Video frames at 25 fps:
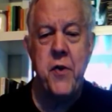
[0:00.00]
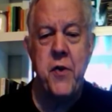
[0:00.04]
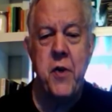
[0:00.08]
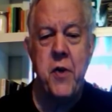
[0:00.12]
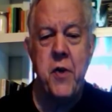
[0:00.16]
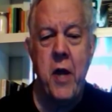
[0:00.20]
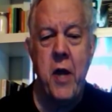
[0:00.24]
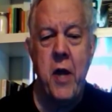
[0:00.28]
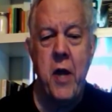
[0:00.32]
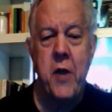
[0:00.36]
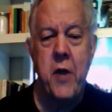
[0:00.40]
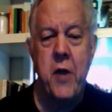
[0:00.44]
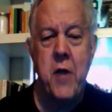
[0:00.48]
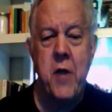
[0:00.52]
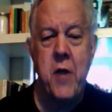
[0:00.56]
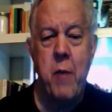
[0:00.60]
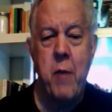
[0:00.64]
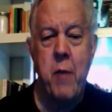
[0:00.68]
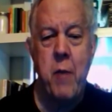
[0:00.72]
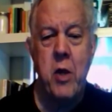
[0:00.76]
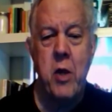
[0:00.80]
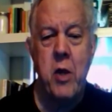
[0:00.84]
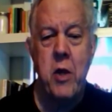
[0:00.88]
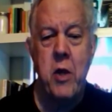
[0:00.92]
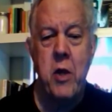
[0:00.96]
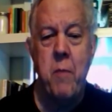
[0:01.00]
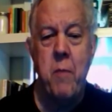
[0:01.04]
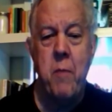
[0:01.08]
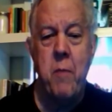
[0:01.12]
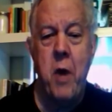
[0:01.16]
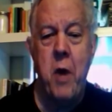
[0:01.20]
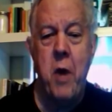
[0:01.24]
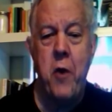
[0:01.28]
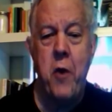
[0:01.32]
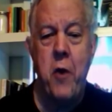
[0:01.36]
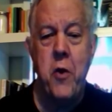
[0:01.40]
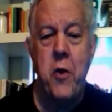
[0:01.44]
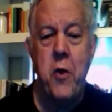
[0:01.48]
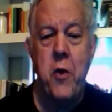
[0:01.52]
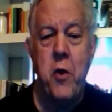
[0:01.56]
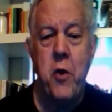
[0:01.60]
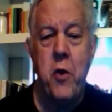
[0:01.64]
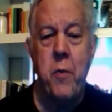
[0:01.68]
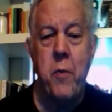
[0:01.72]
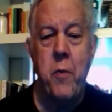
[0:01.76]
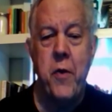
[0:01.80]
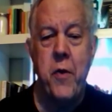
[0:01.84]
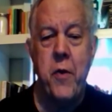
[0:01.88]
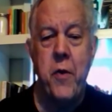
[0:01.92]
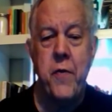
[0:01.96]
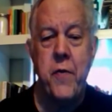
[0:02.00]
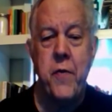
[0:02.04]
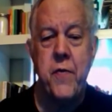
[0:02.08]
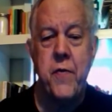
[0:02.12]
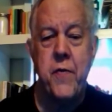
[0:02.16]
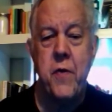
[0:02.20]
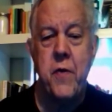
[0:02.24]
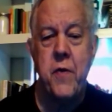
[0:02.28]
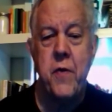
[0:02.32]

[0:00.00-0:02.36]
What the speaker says: anatomically modern humans,